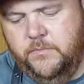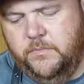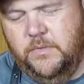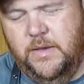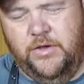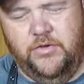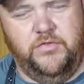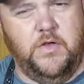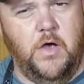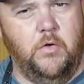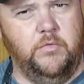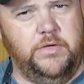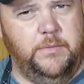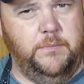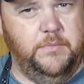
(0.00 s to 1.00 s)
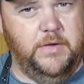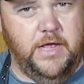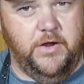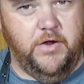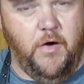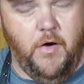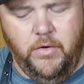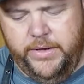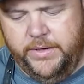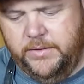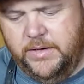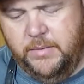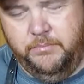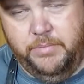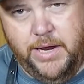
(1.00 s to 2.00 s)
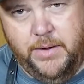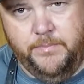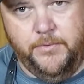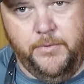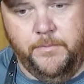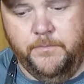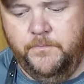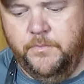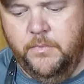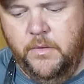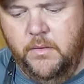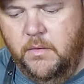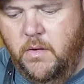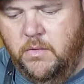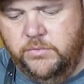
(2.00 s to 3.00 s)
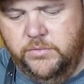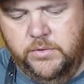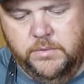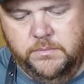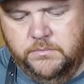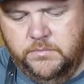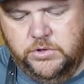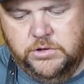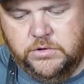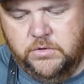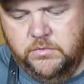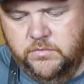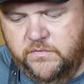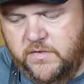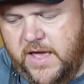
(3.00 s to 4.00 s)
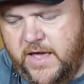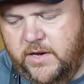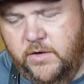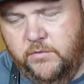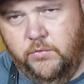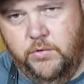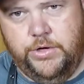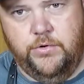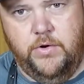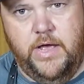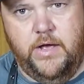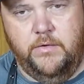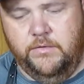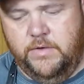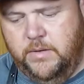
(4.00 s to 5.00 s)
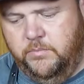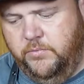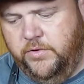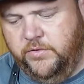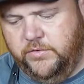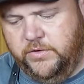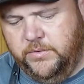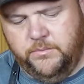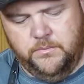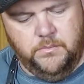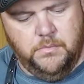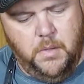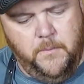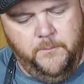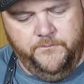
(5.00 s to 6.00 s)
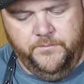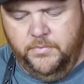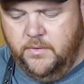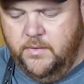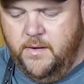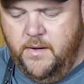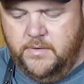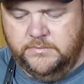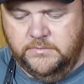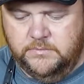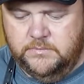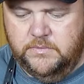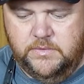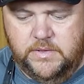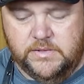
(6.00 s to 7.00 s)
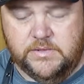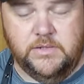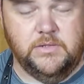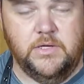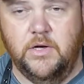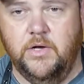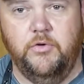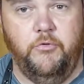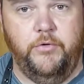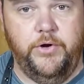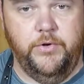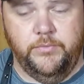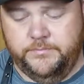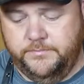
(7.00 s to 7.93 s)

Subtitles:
That salty, that garlic, that pepper, just the fat of rendering out of that brisket. This is unreal.